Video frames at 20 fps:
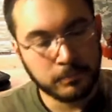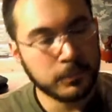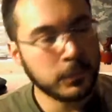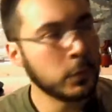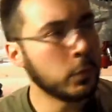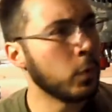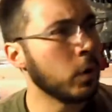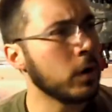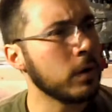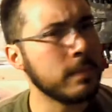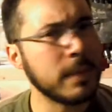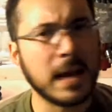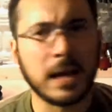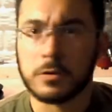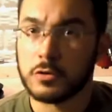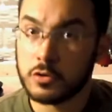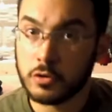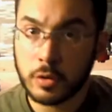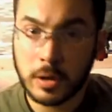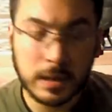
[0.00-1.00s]
Word
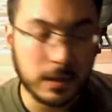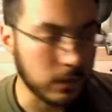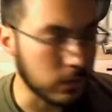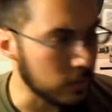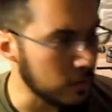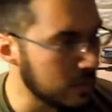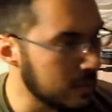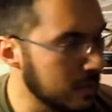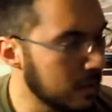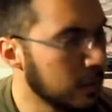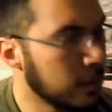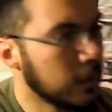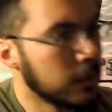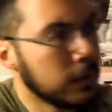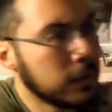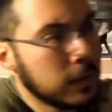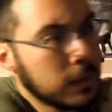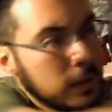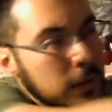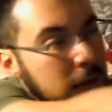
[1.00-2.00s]
about triggers.
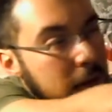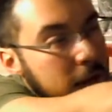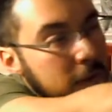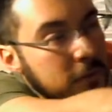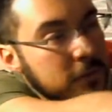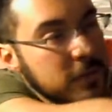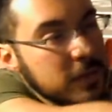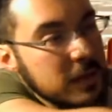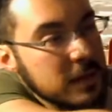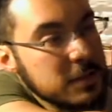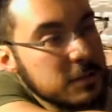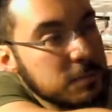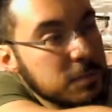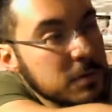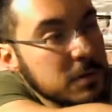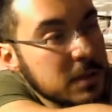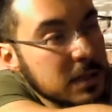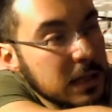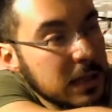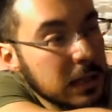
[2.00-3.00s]
Now this
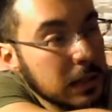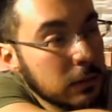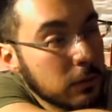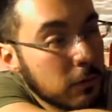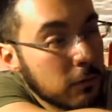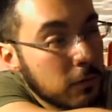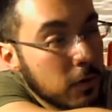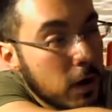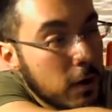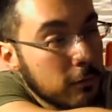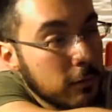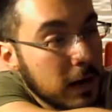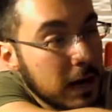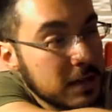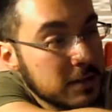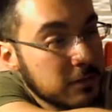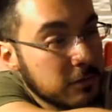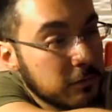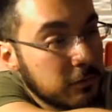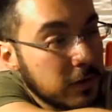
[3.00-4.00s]
particular revolver
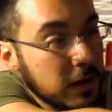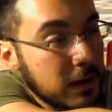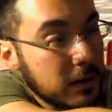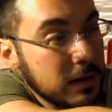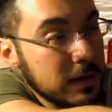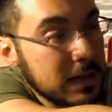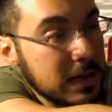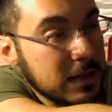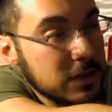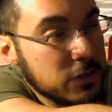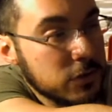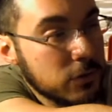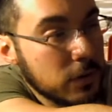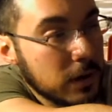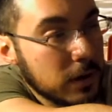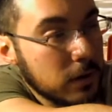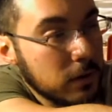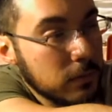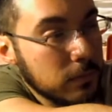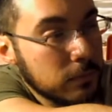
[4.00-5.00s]
has a very nice trigger.